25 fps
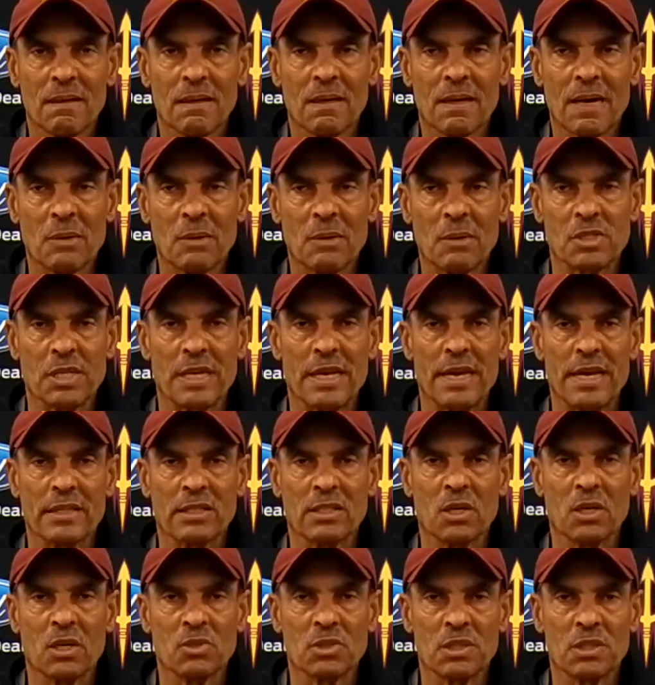I was the
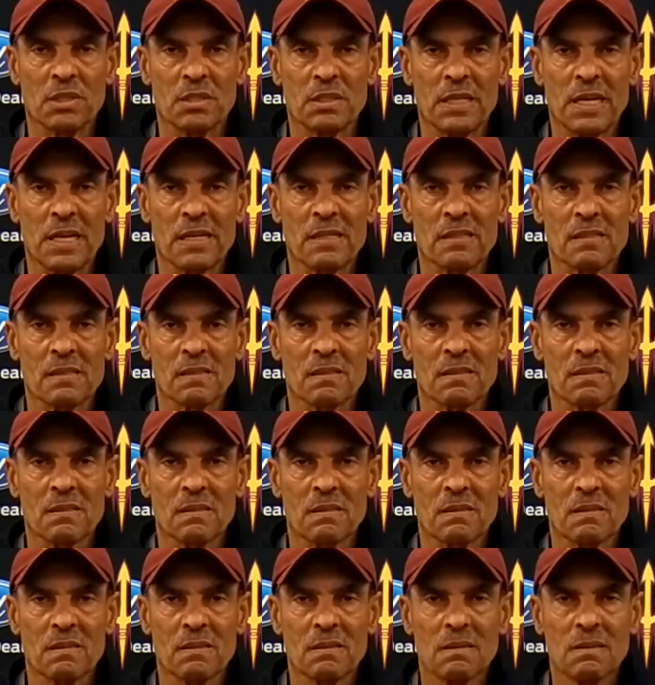head coach of the Jets
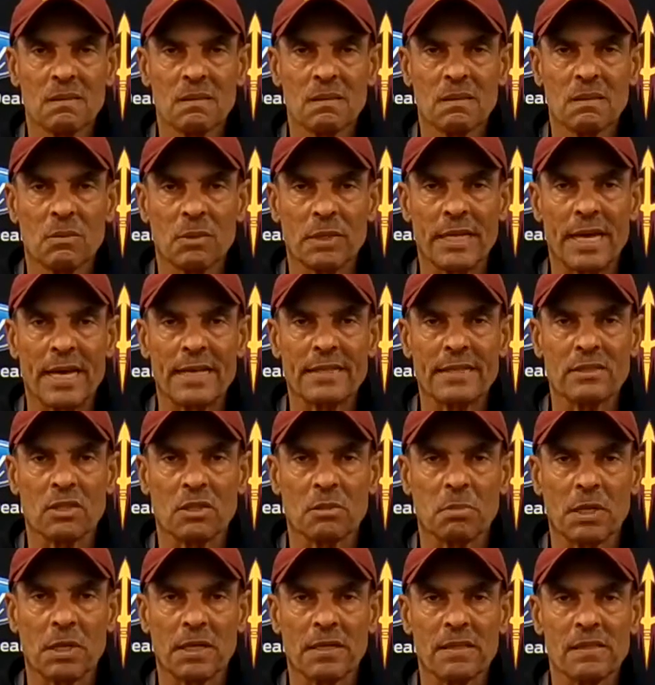when that
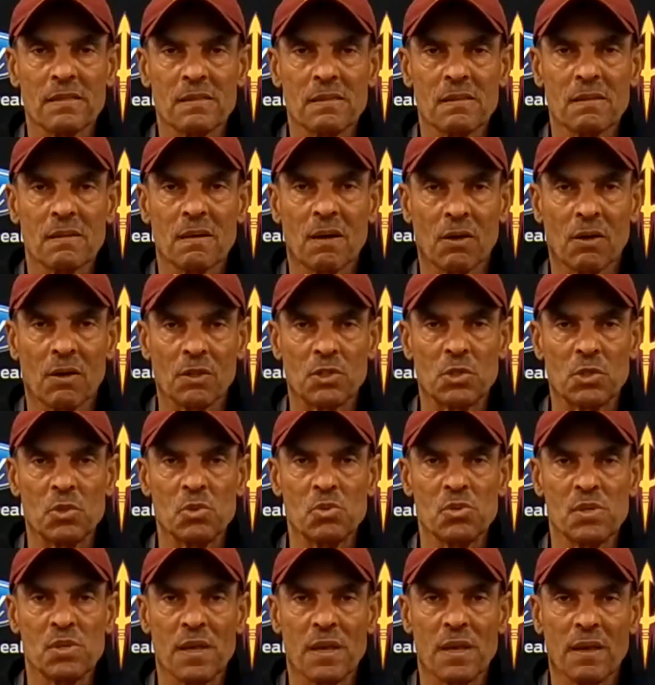took place on a
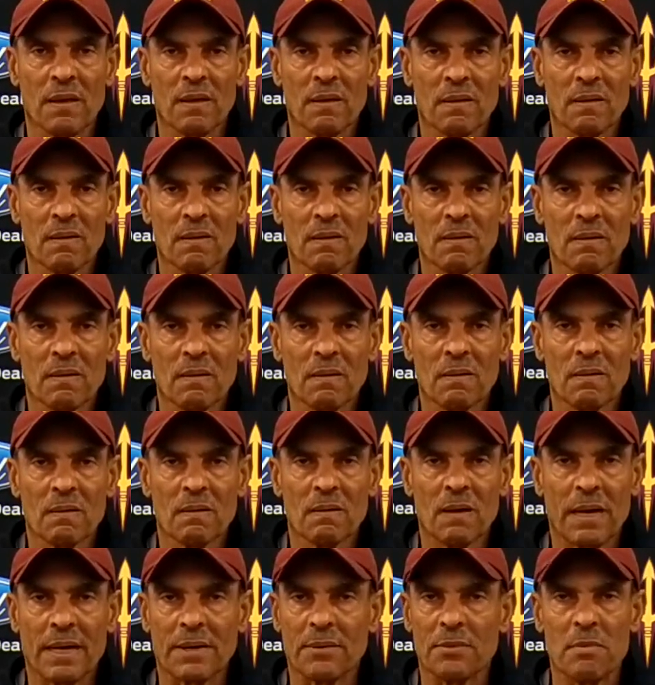Tuesday.
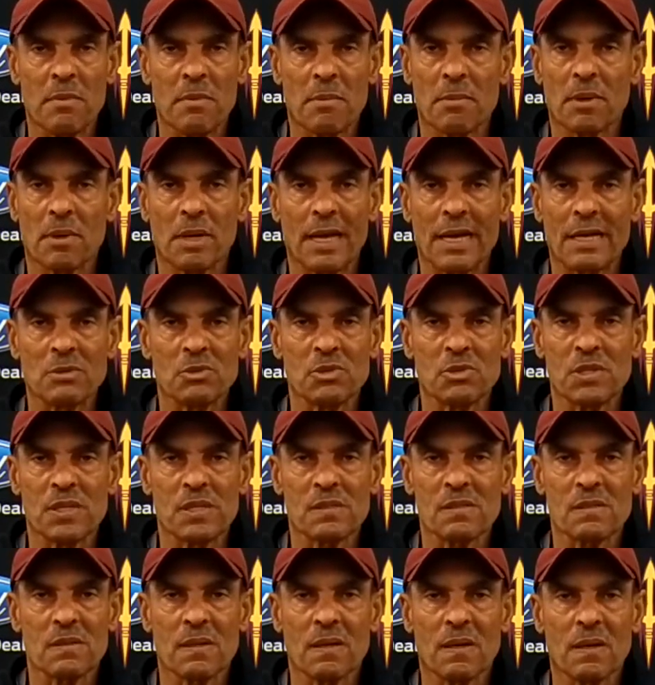I can remember like it was
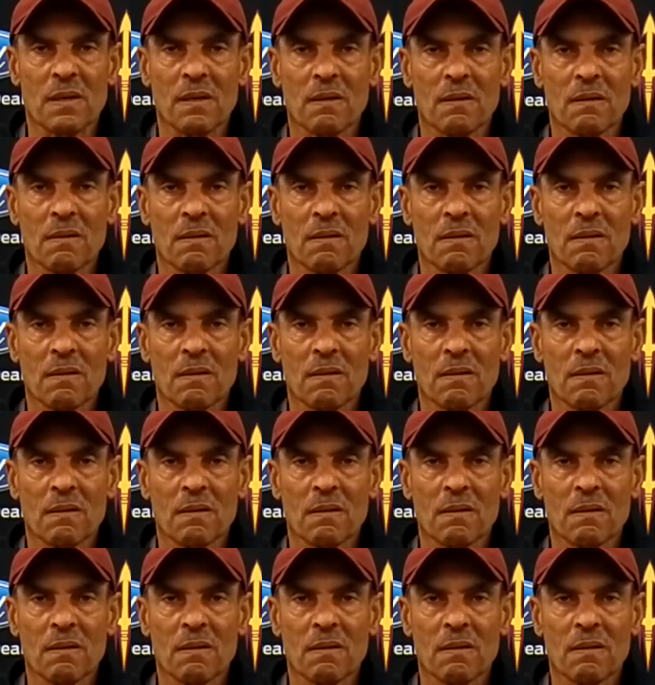yesterday.